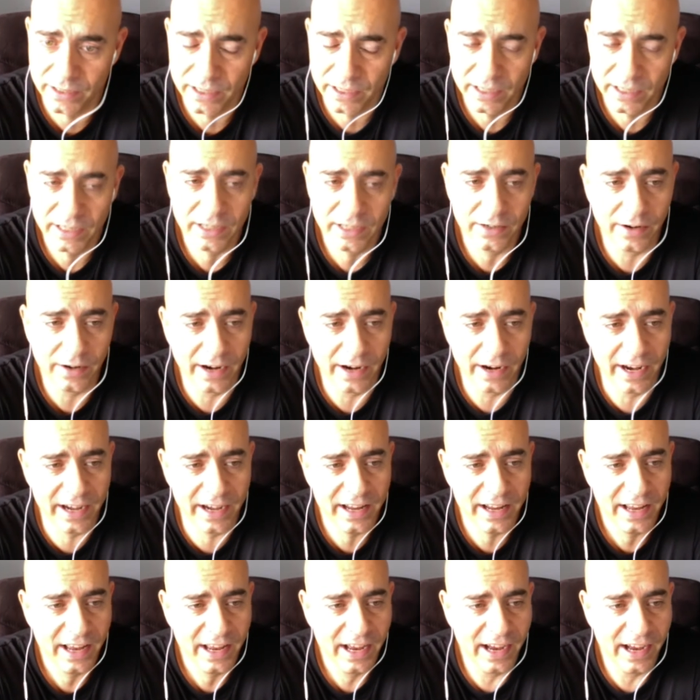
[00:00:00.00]
right?
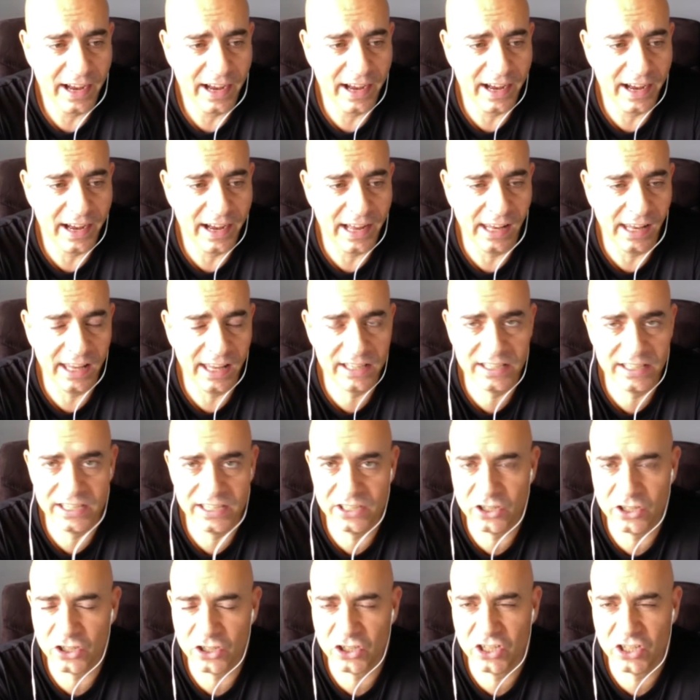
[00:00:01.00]
Unless he
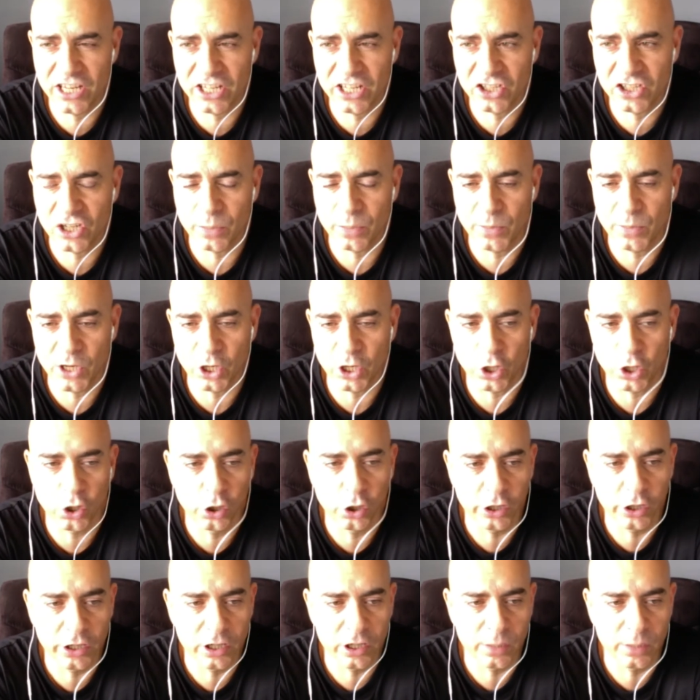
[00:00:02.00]
just sees something
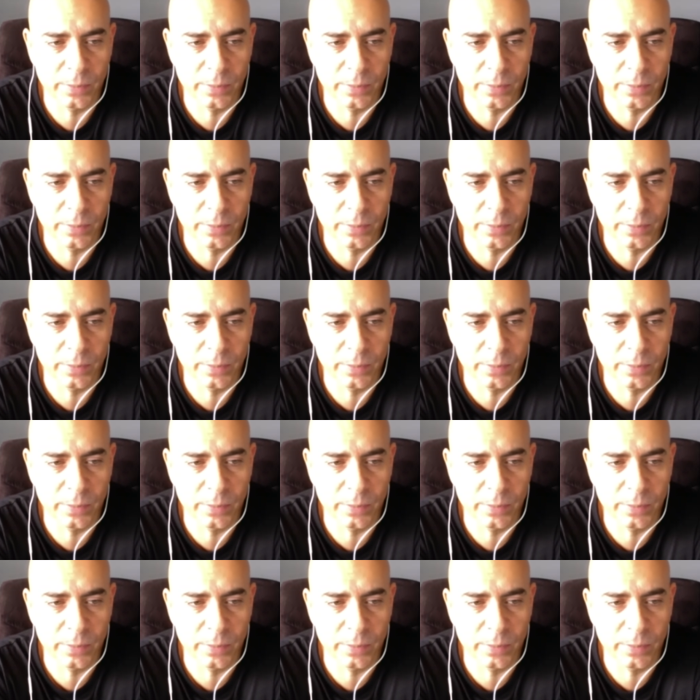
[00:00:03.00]
earlier.